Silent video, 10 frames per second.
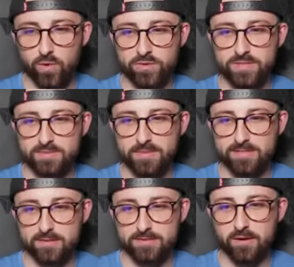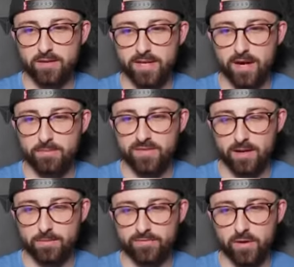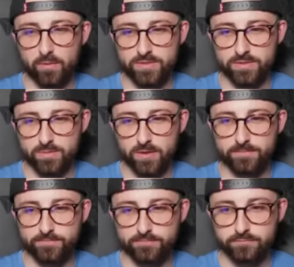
Wilson is better than Tony. Yeah, I think I prefer Wilson as well.